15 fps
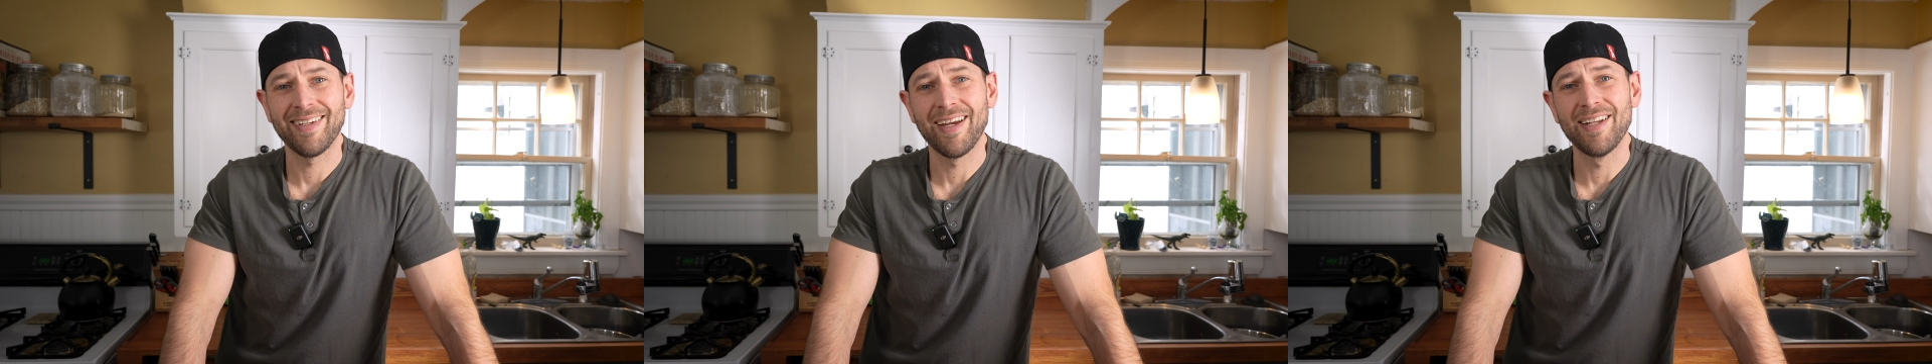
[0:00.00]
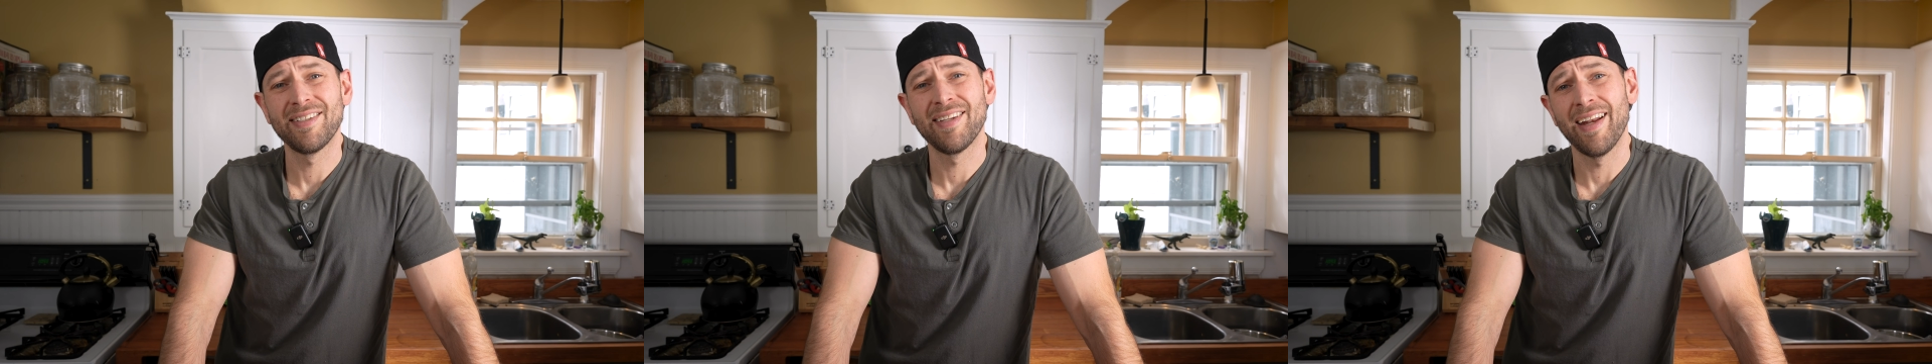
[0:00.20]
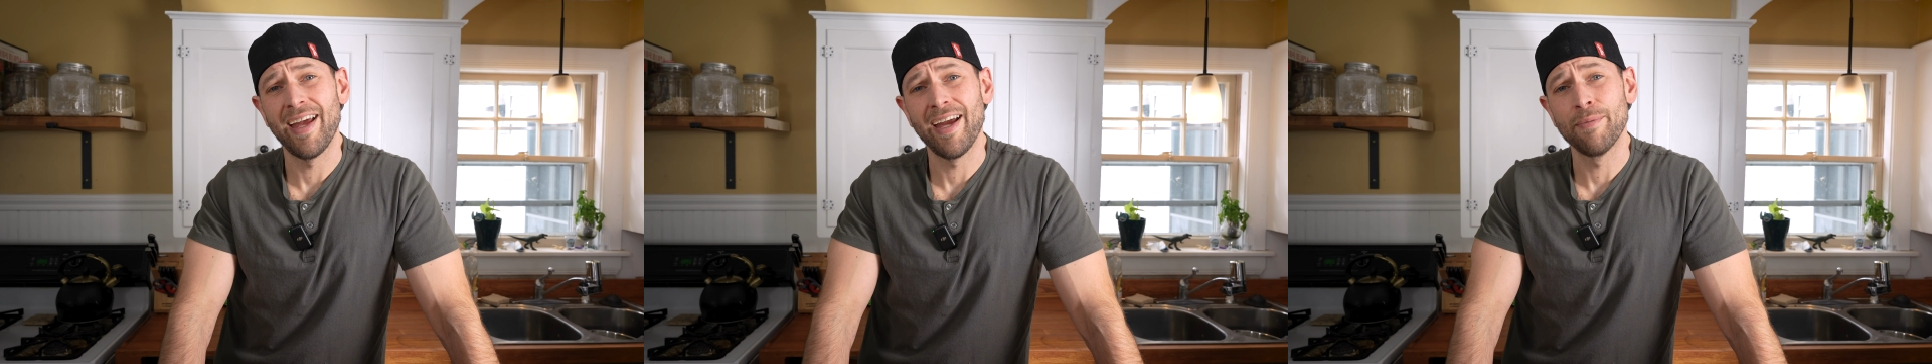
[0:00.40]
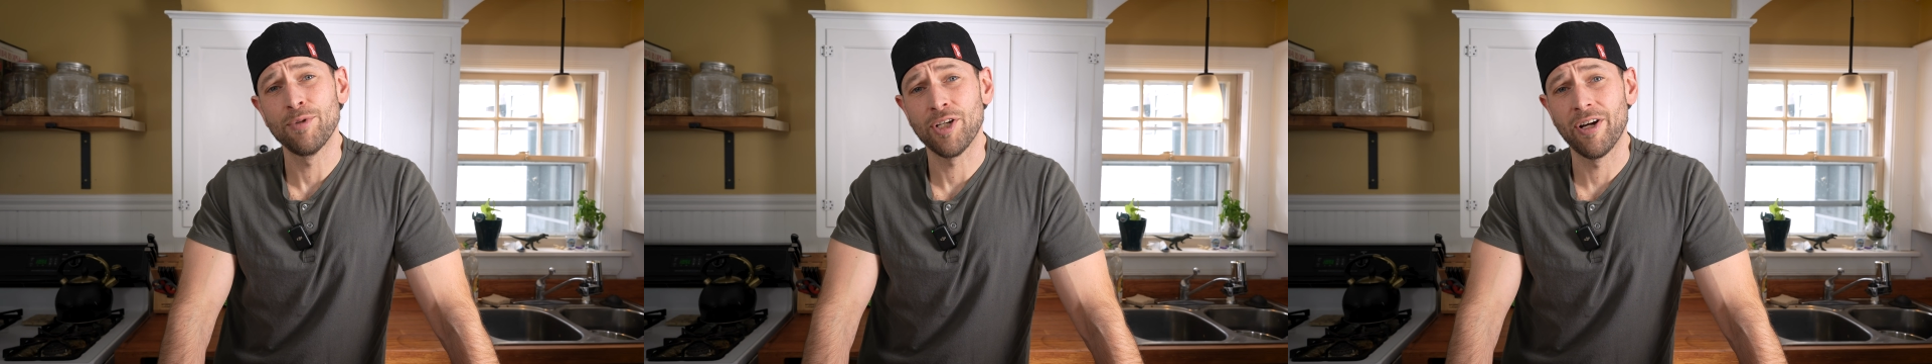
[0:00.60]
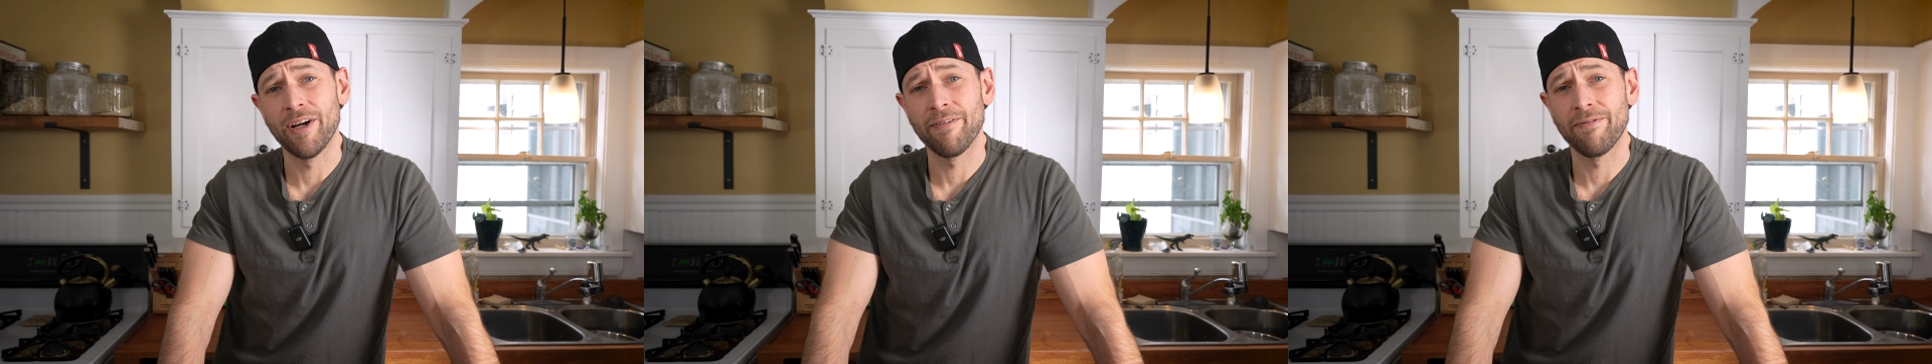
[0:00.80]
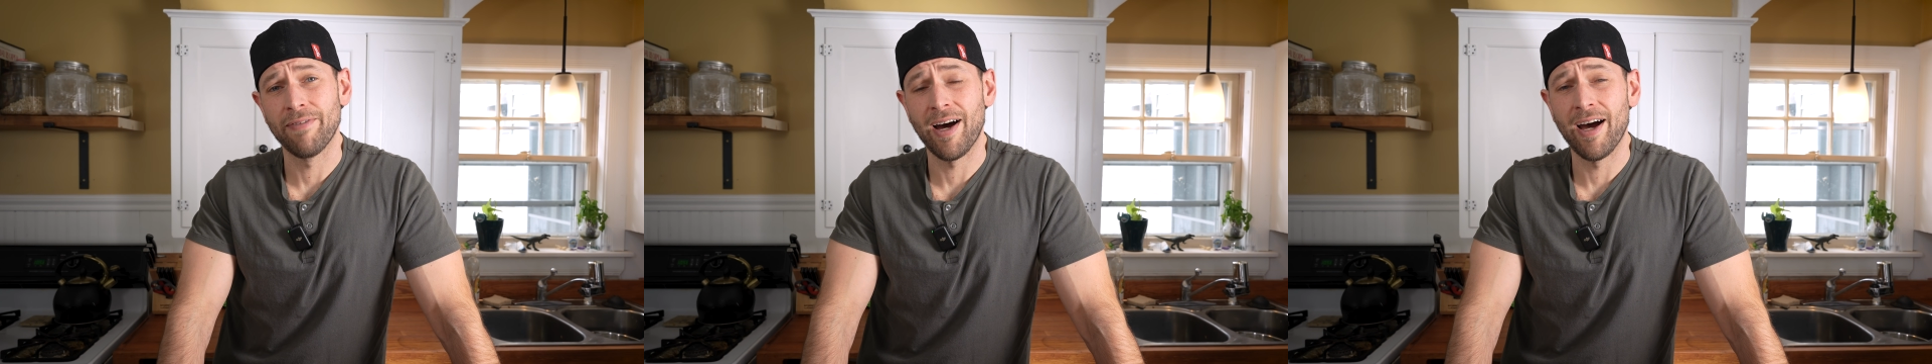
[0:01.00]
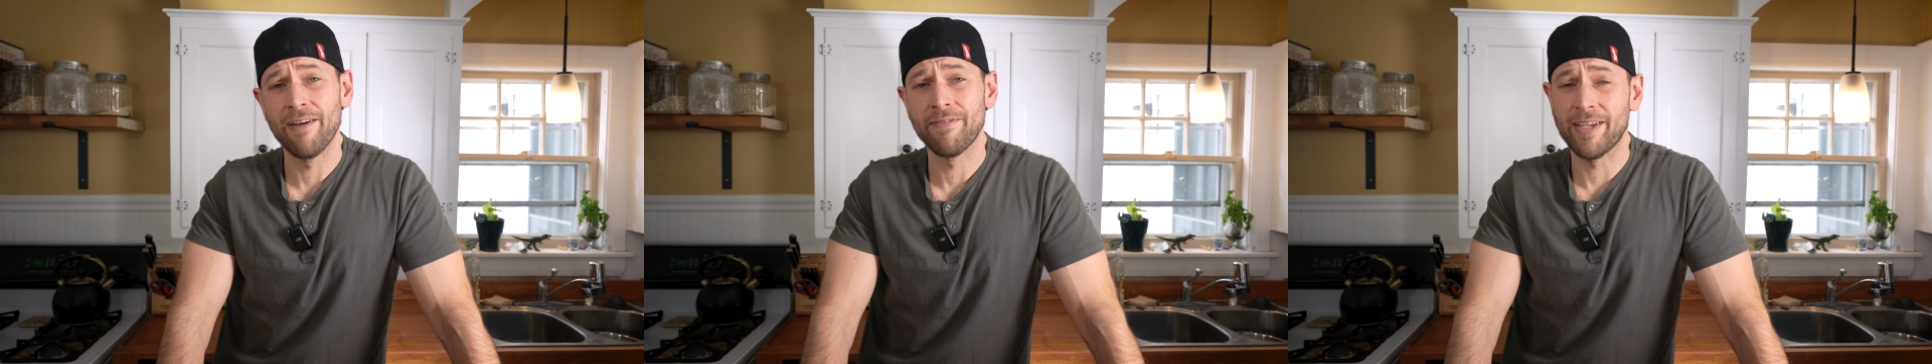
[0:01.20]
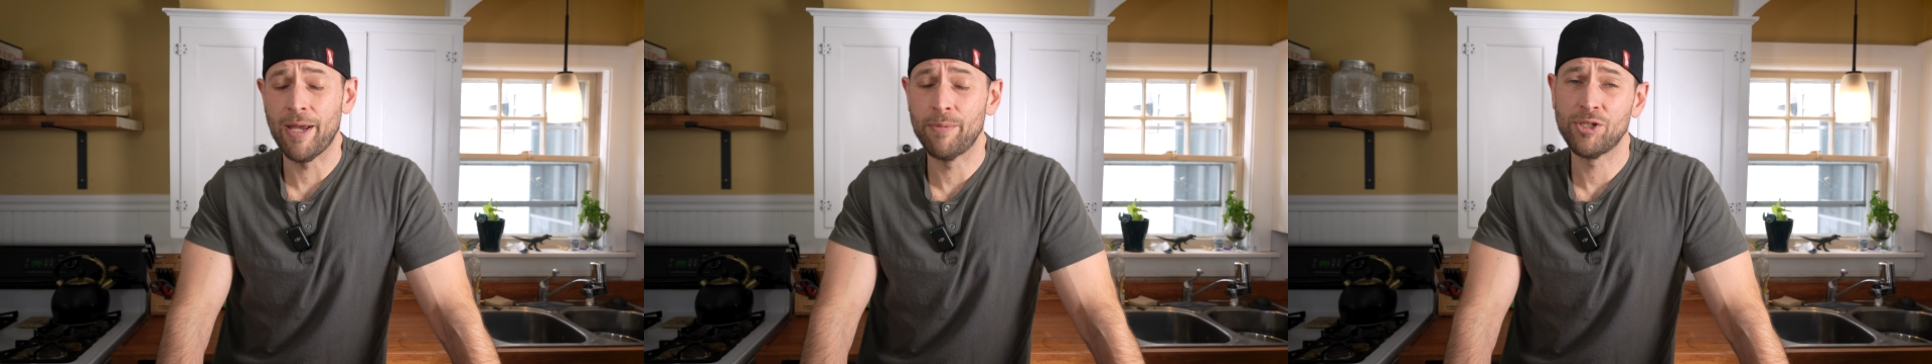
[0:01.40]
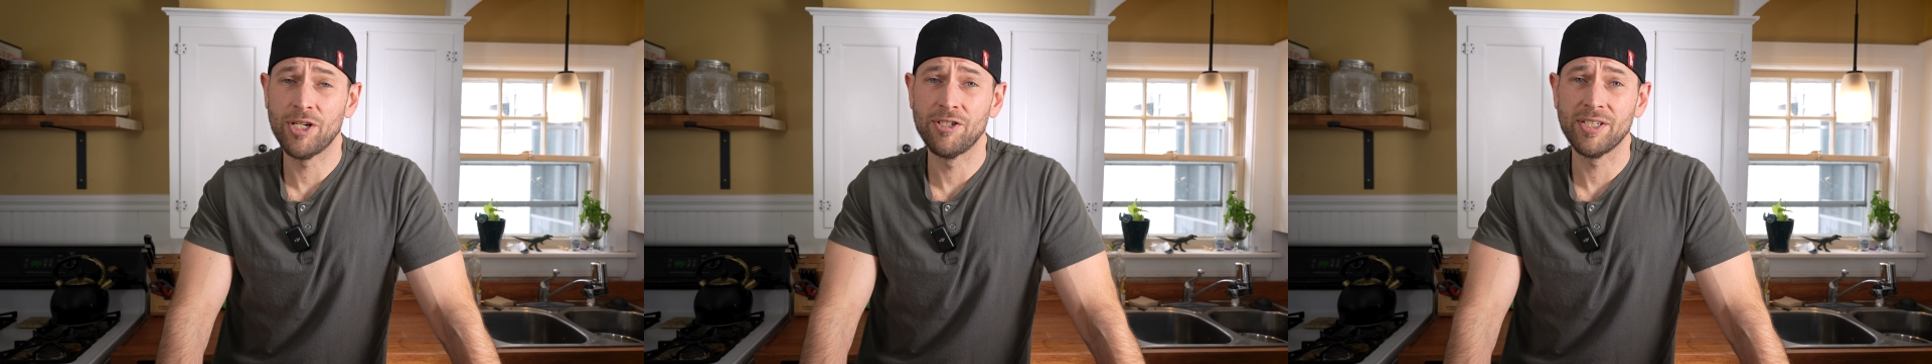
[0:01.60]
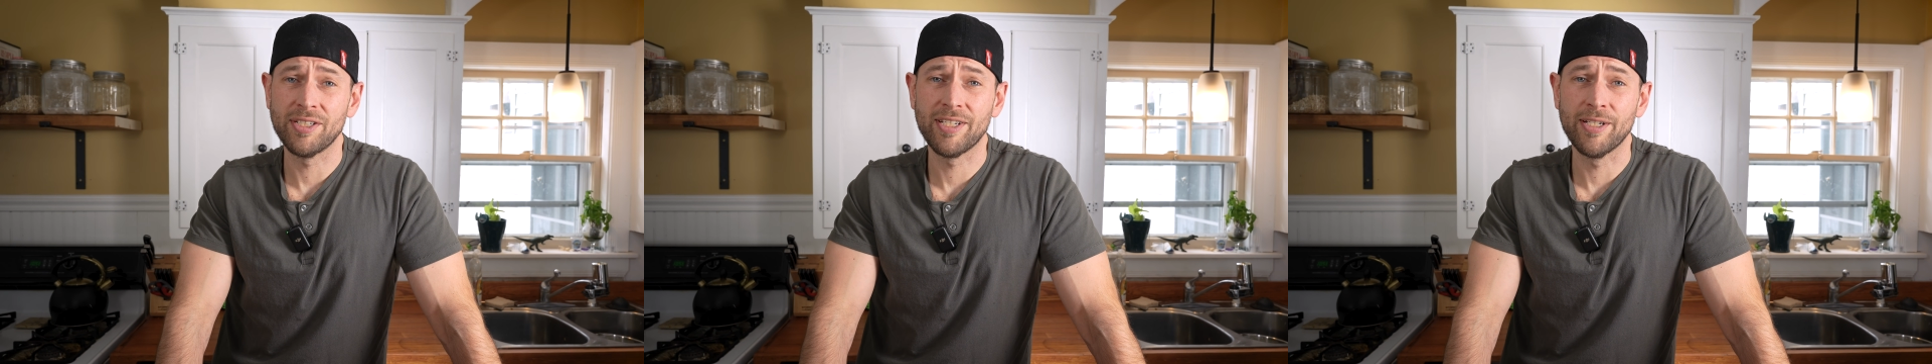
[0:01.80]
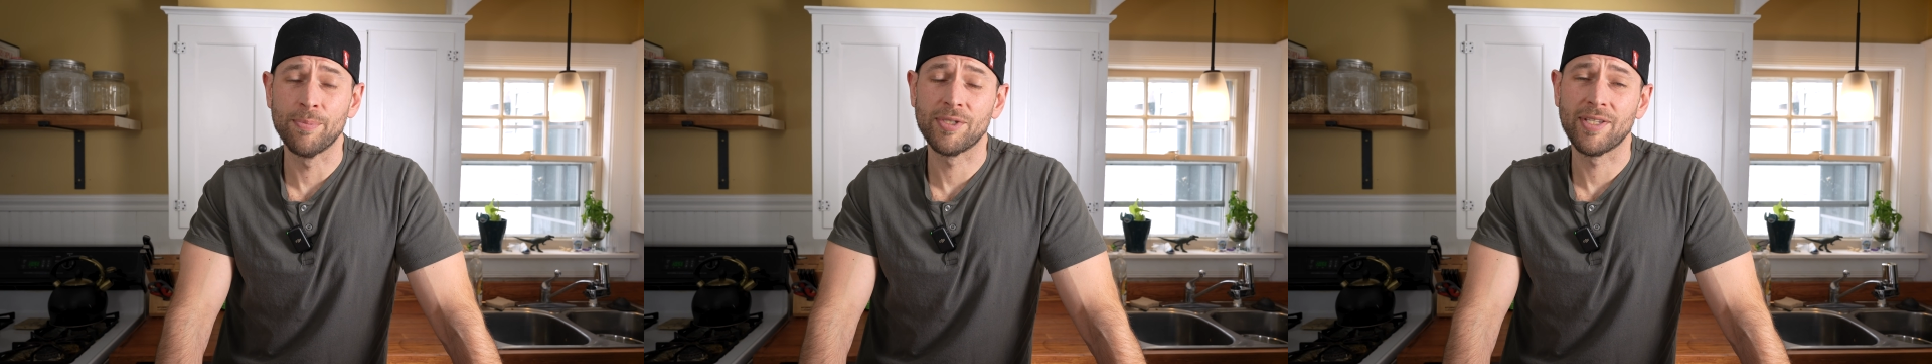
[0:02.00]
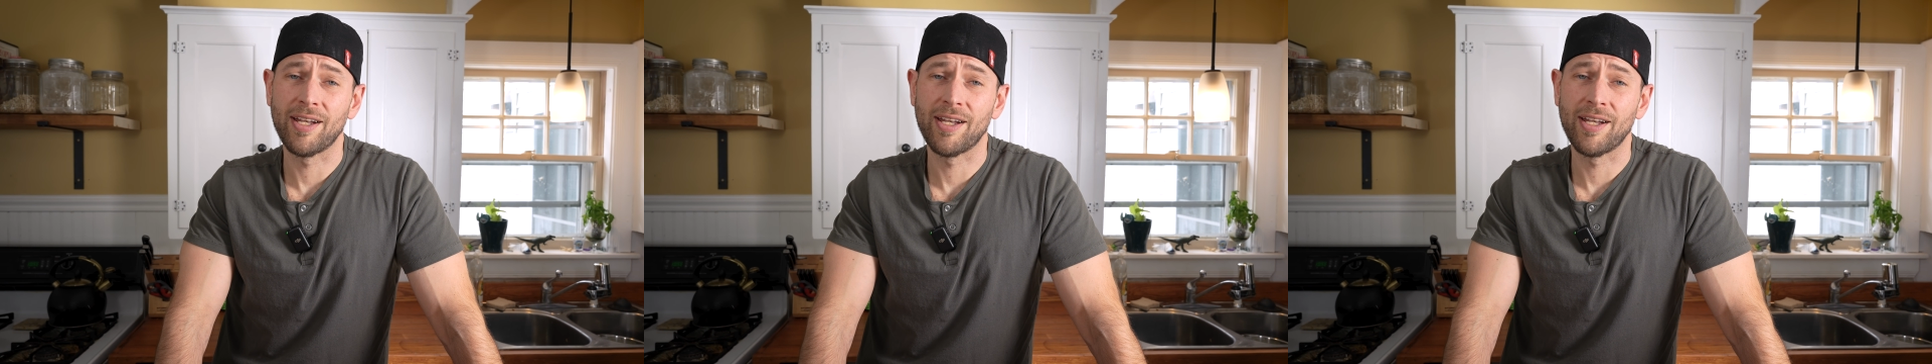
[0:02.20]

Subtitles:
And today I'm sharing 5 game-changing tips